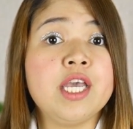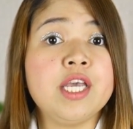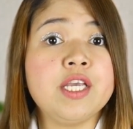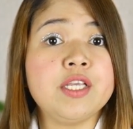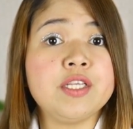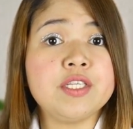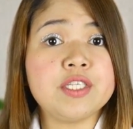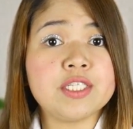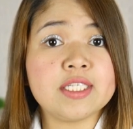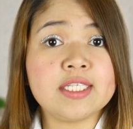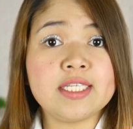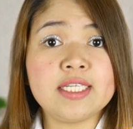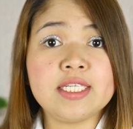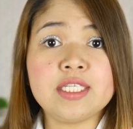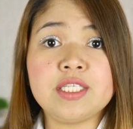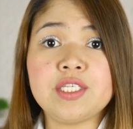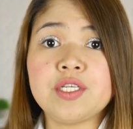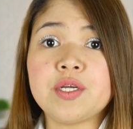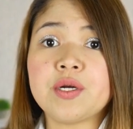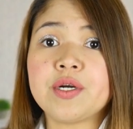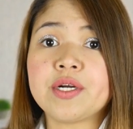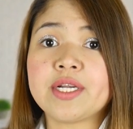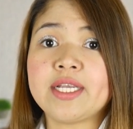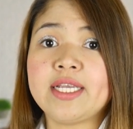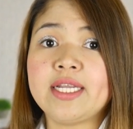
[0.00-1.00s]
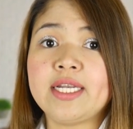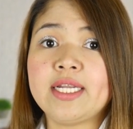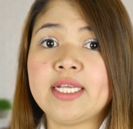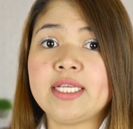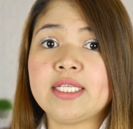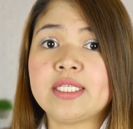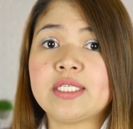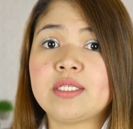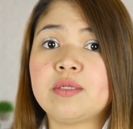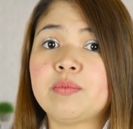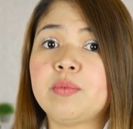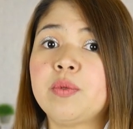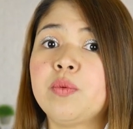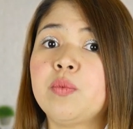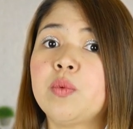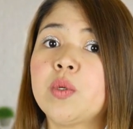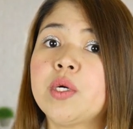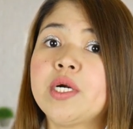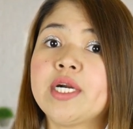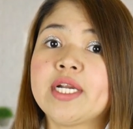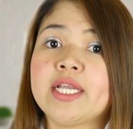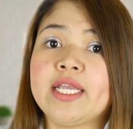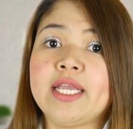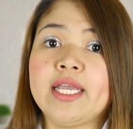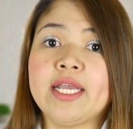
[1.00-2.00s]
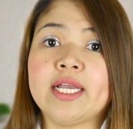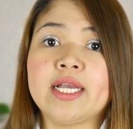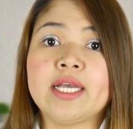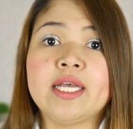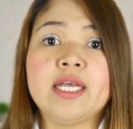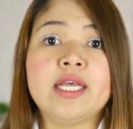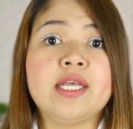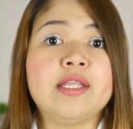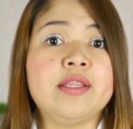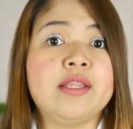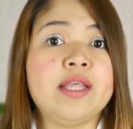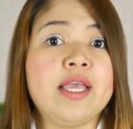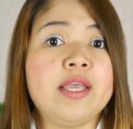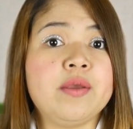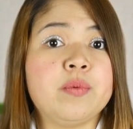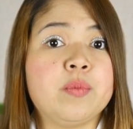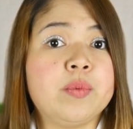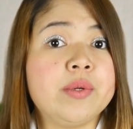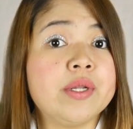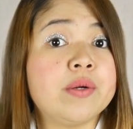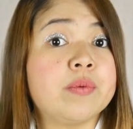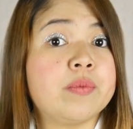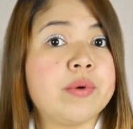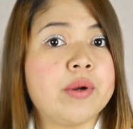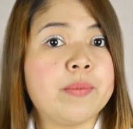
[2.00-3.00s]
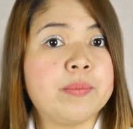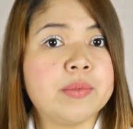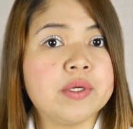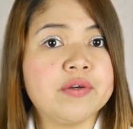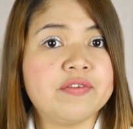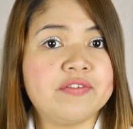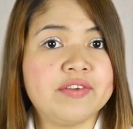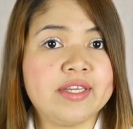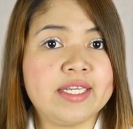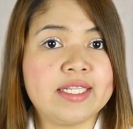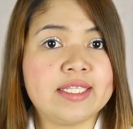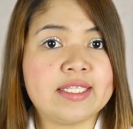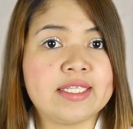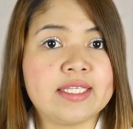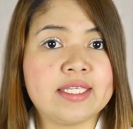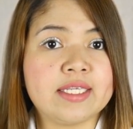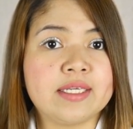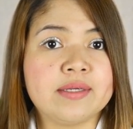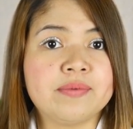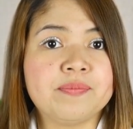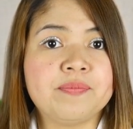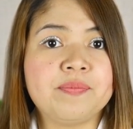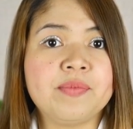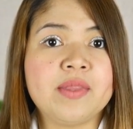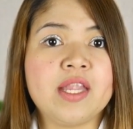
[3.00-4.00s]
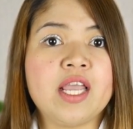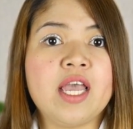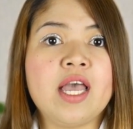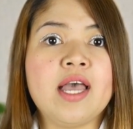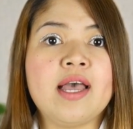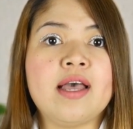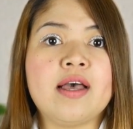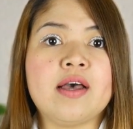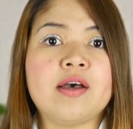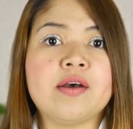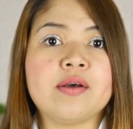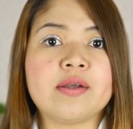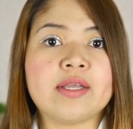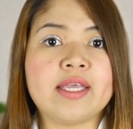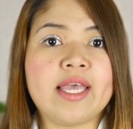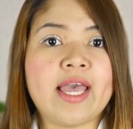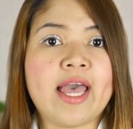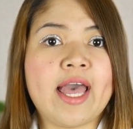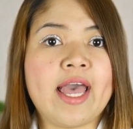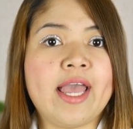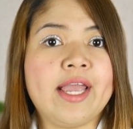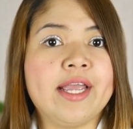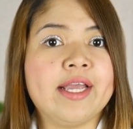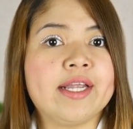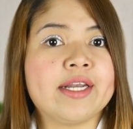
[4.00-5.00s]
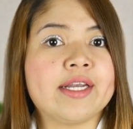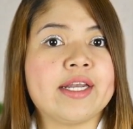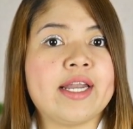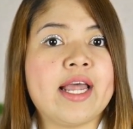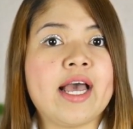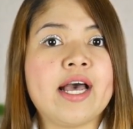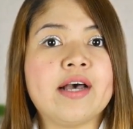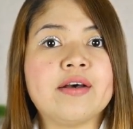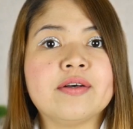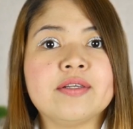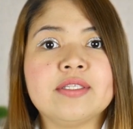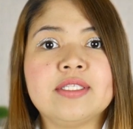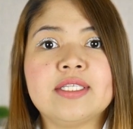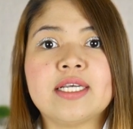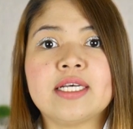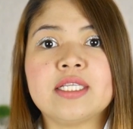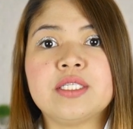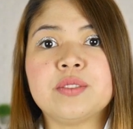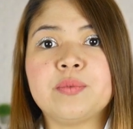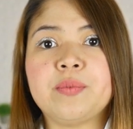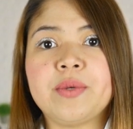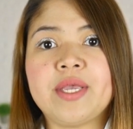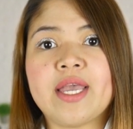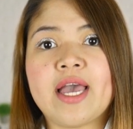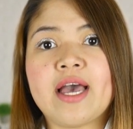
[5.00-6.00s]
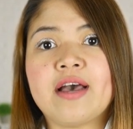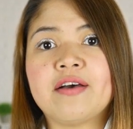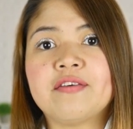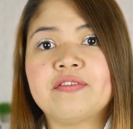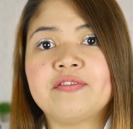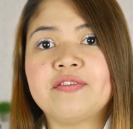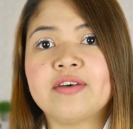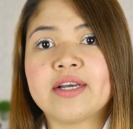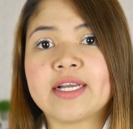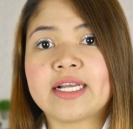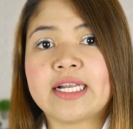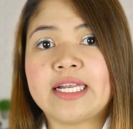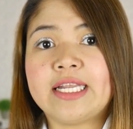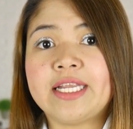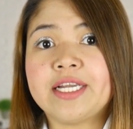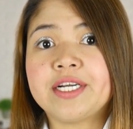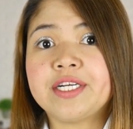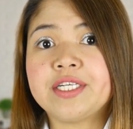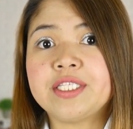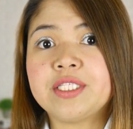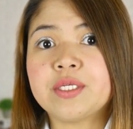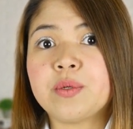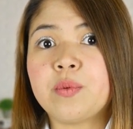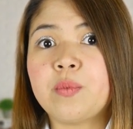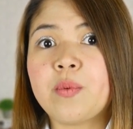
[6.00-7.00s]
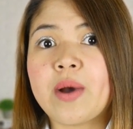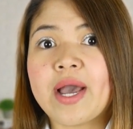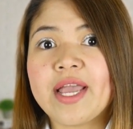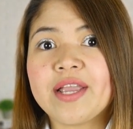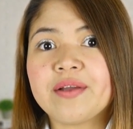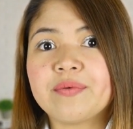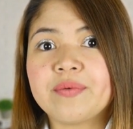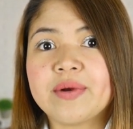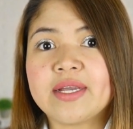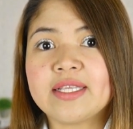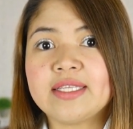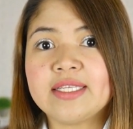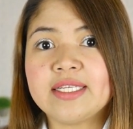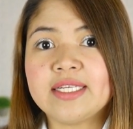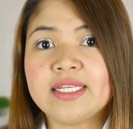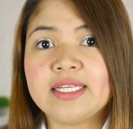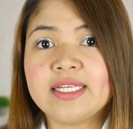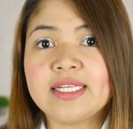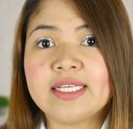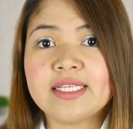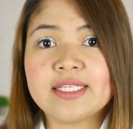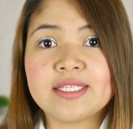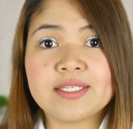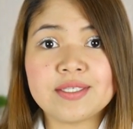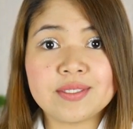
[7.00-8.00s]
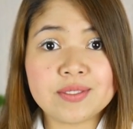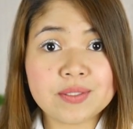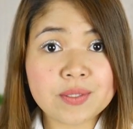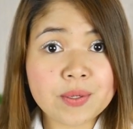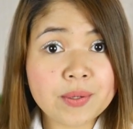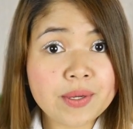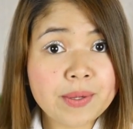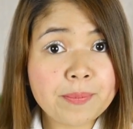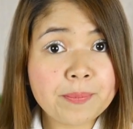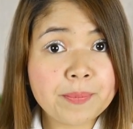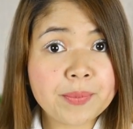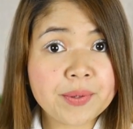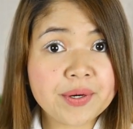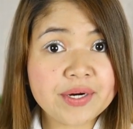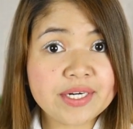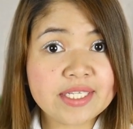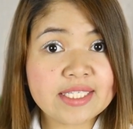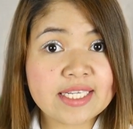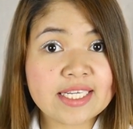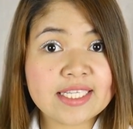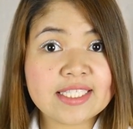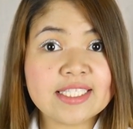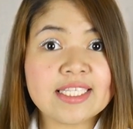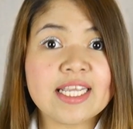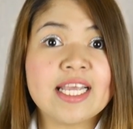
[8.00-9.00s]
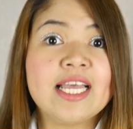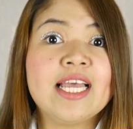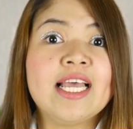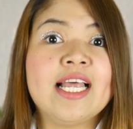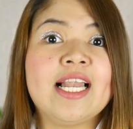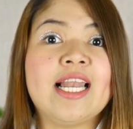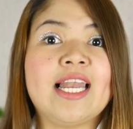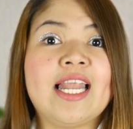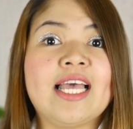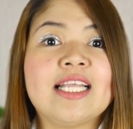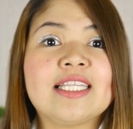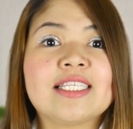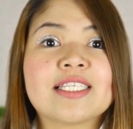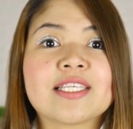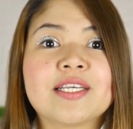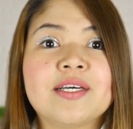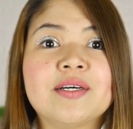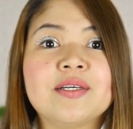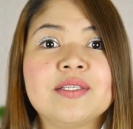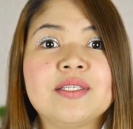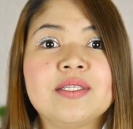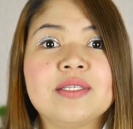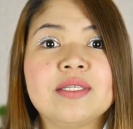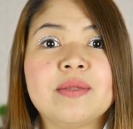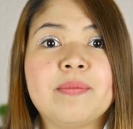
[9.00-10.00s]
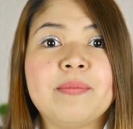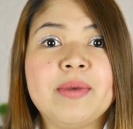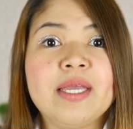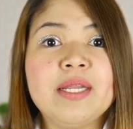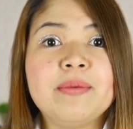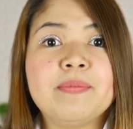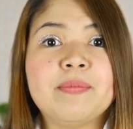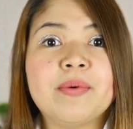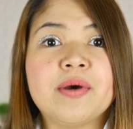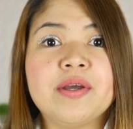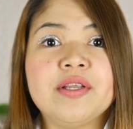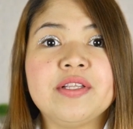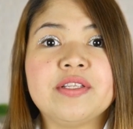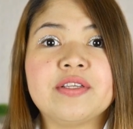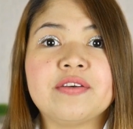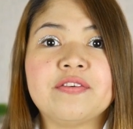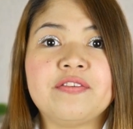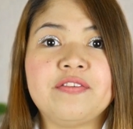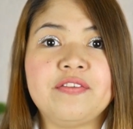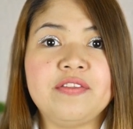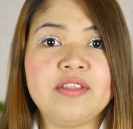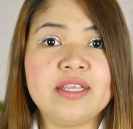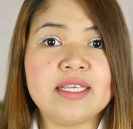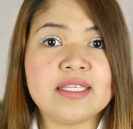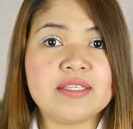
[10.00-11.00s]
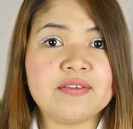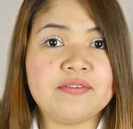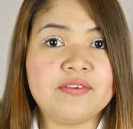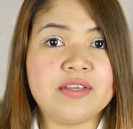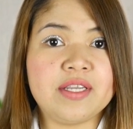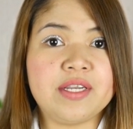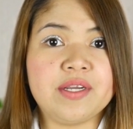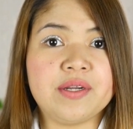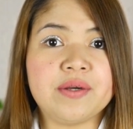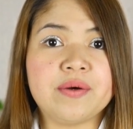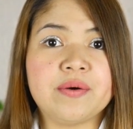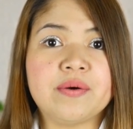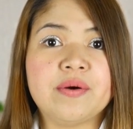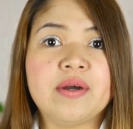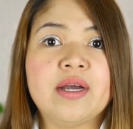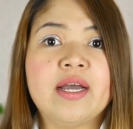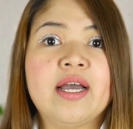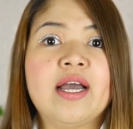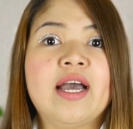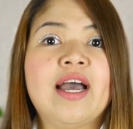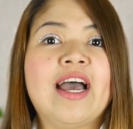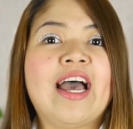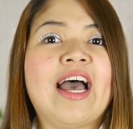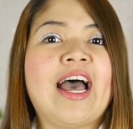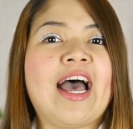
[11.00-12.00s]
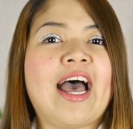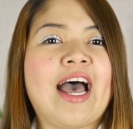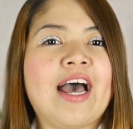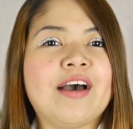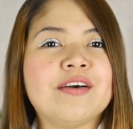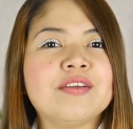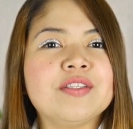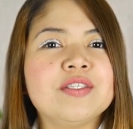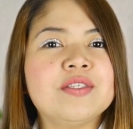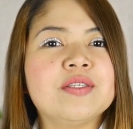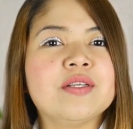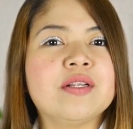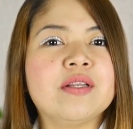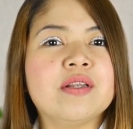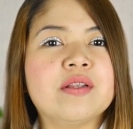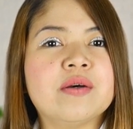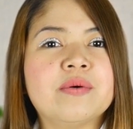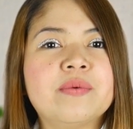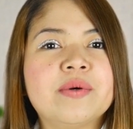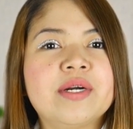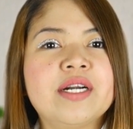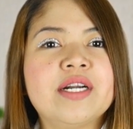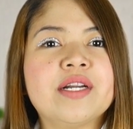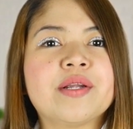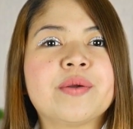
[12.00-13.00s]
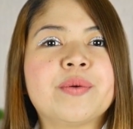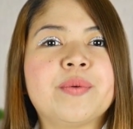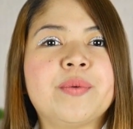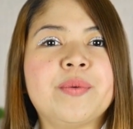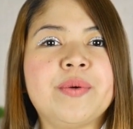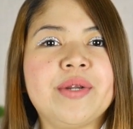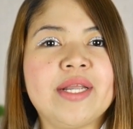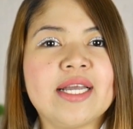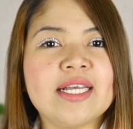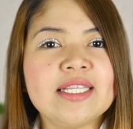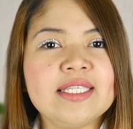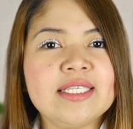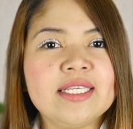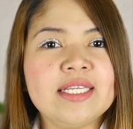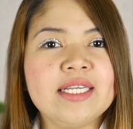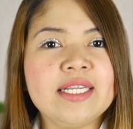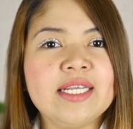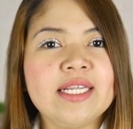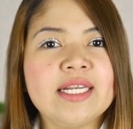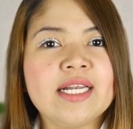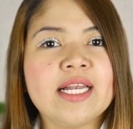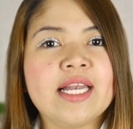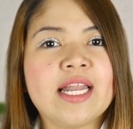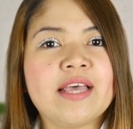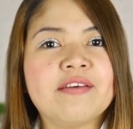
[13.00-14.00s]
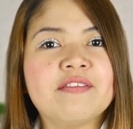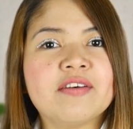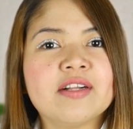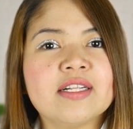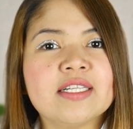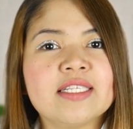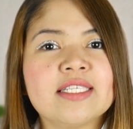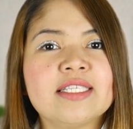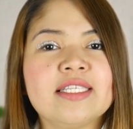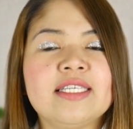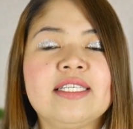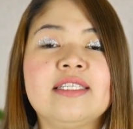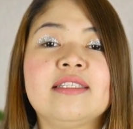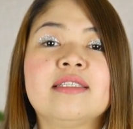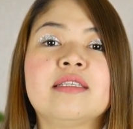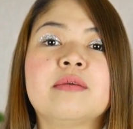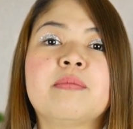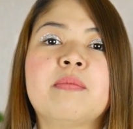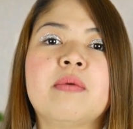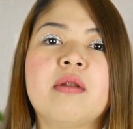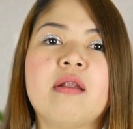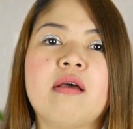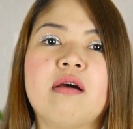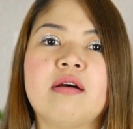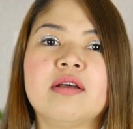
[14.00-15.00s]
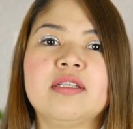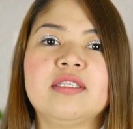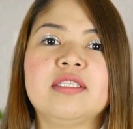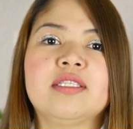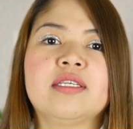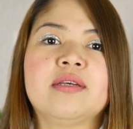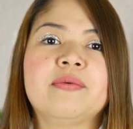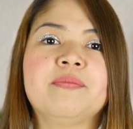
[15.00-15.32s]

You just need your kidneys to be working. They will remove it. Okay, now that we have cleared why creatinine is so important, let's go to the main point of this video. How to lower creatinine levels in the blood.